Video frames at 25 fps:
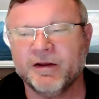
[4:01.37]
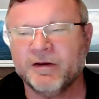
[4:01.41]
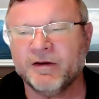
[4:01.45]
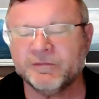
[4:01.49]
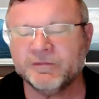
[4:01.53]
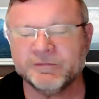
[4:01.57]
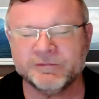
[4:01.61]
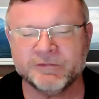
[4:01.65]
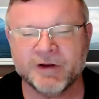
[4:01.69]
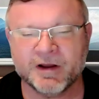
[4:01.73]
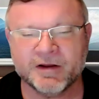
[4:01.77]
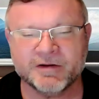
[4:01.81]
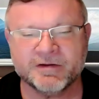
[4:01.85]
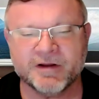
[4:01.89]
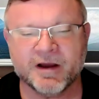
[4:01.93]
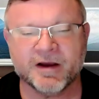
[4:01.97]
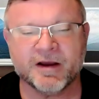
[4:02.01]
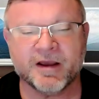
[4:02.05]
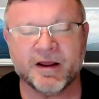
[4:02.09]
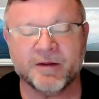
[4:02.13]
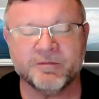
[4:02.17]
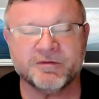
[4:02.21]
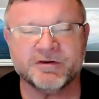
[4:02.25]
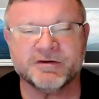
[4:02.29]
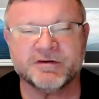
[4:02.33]

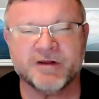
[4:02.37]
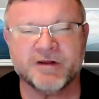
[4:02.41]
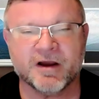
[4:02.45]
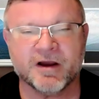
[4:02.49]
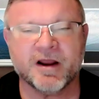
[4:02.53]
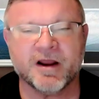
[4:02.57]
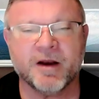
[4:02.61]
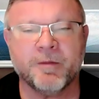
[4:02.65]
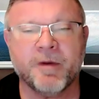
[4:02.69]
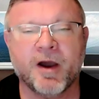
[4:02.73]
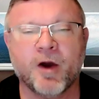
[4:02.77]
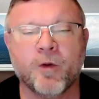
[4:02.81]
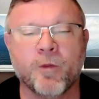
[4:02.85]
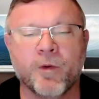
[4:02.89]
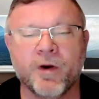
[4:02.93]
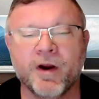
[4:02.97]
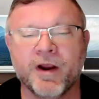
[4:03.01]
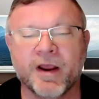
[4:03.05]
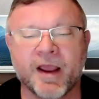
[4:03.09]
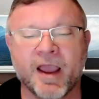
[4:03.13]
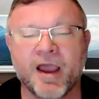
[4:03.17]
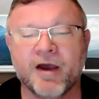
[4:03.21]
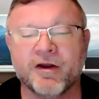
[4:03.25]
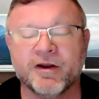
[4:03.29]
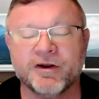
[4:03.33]
I'm just talking about
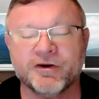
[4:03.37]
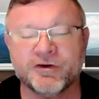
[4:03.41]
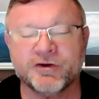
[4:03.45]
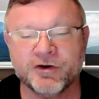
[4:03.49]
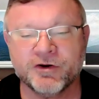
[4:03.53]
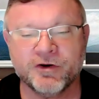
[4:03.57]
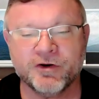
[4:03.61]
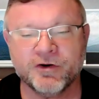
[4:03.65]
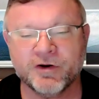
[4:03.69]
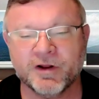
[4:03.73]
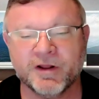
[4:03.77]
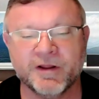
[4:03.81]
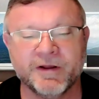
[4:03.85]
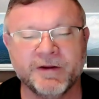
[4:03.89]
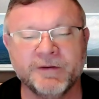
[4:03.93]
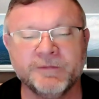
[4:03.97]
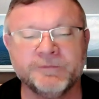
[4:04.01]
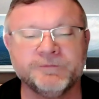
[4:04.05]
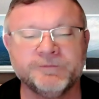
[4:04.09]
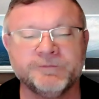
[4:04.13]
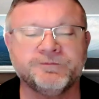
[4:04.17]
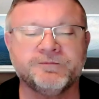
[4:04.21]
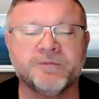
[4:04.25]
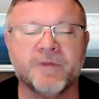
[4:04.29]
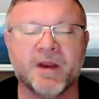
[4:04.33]
wearing out internally.
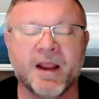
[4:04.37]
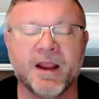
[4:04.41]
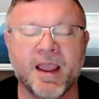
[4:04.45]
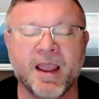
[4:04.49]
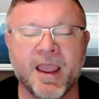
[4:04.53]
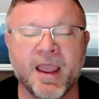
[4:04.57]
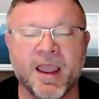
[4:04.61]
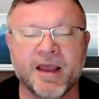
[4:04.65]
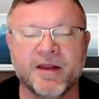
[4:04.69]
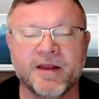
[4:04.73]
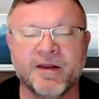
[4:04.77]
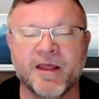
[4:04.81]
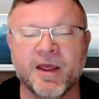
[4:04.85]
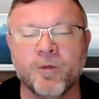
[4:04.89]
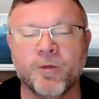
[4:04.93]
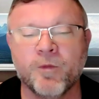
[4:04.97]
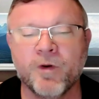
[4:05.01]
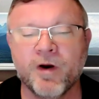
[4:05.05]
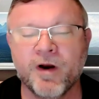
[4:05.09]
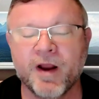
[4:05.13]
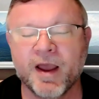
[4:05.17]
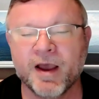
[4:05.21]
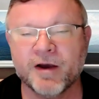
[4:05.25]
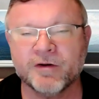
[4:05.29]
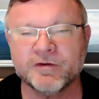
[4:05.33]
And they
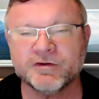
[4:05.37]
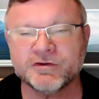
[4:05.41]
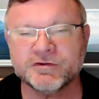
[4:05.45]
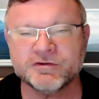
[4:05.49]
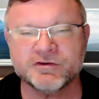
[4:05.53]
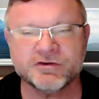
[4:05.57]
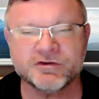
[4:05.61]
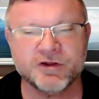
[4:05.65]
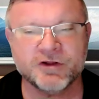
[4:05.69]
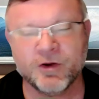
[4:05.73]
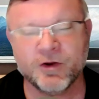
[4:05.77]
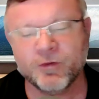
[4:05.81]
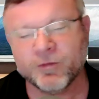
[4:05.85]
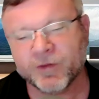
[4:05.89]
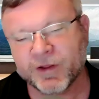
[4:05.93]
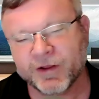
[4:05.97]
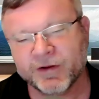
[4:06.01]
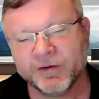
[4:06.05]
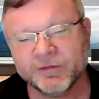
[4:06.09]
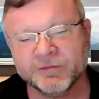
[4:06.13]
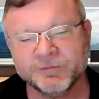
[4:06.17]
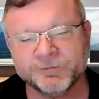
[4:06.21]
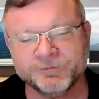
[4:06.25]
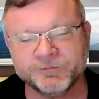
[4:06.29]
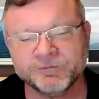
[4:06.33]
wear out
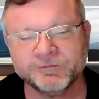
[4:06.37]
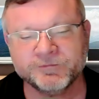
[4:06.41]
slowly.